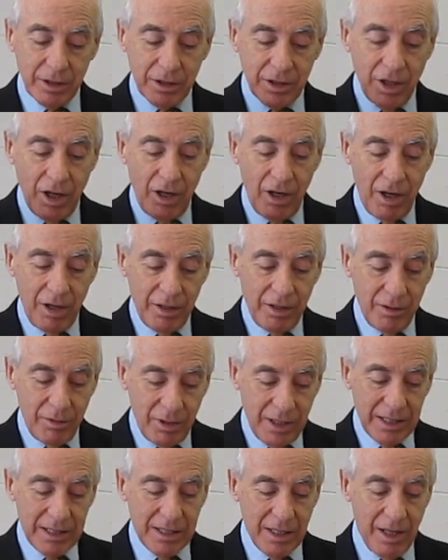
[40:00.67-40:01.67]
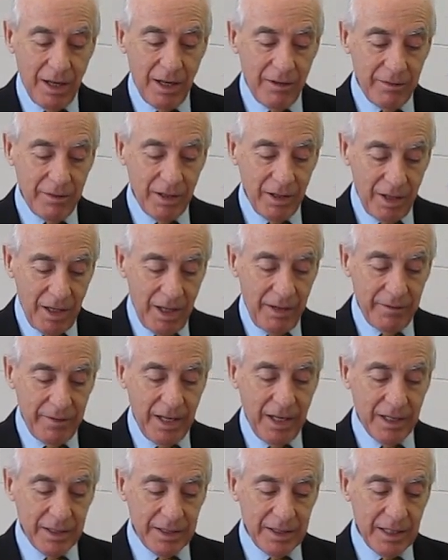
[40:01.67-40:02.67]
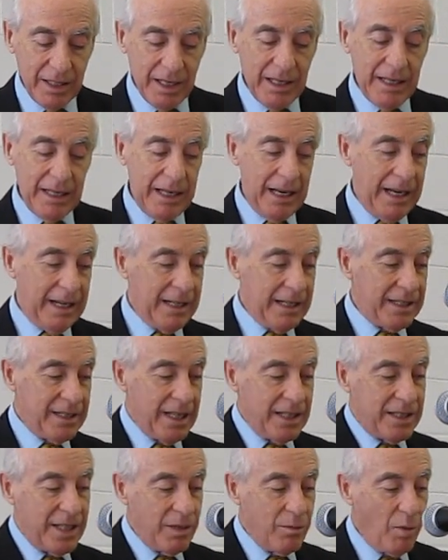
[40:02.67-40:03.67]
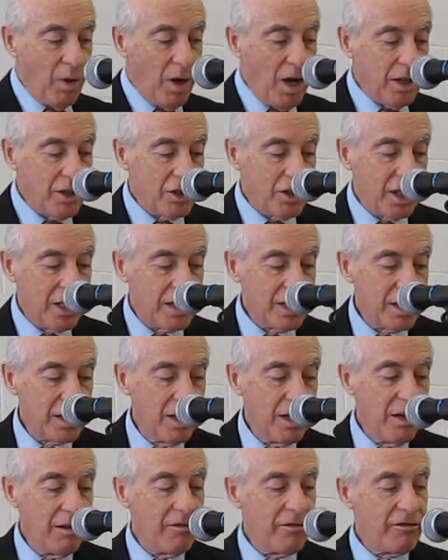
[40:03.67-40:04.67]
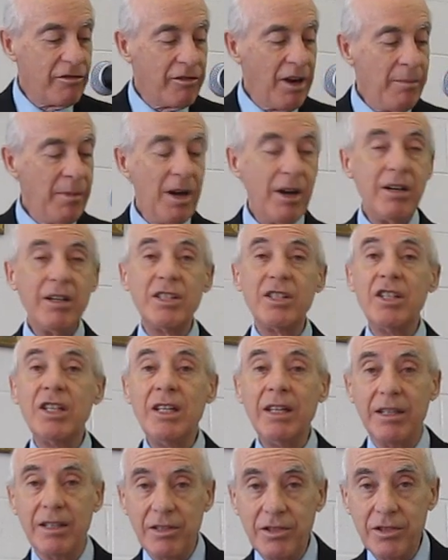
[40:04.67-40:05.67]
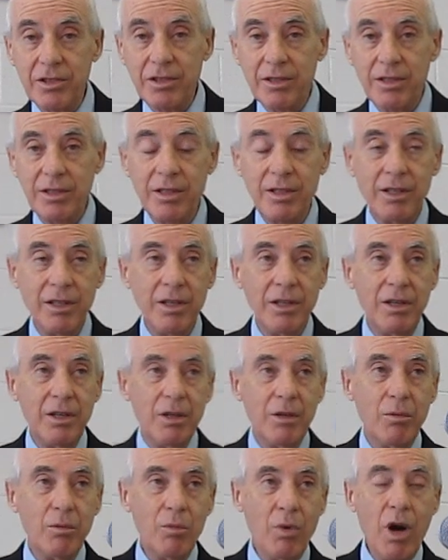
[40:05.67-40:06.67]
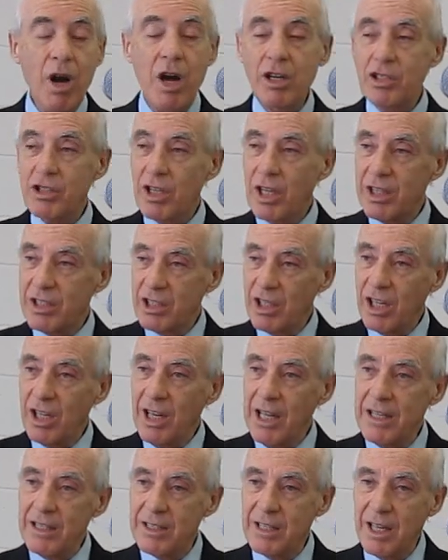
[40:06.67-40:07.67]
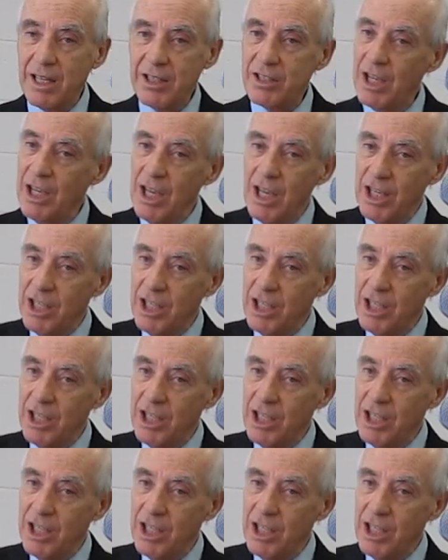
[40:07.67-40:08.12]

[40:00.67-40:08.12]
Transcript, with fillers: God, who is love, loved us. And it says he washed us from our sins. Washed us, cleansed us.